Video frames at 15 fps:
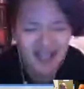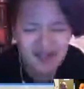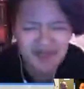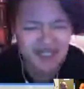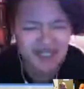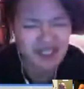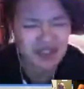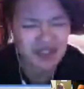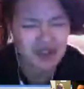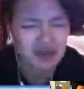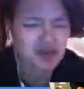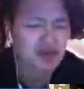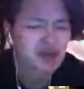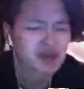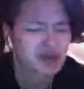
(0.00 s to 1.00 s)
Can I
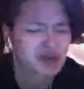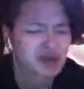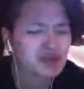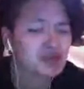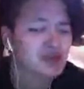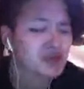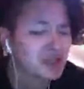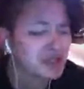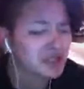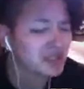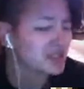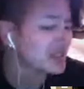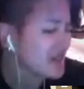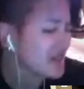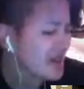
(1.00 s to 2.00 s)
be
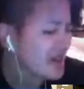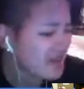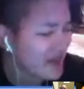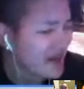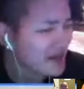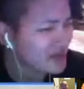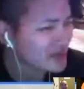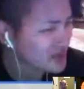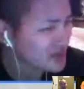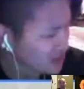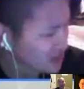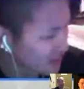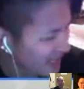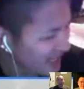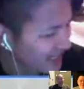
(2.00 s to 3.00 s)
neutral about the
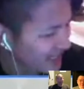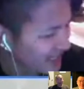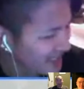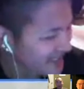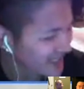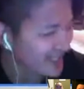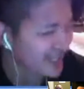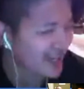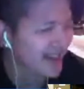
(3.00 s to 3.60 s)
trade?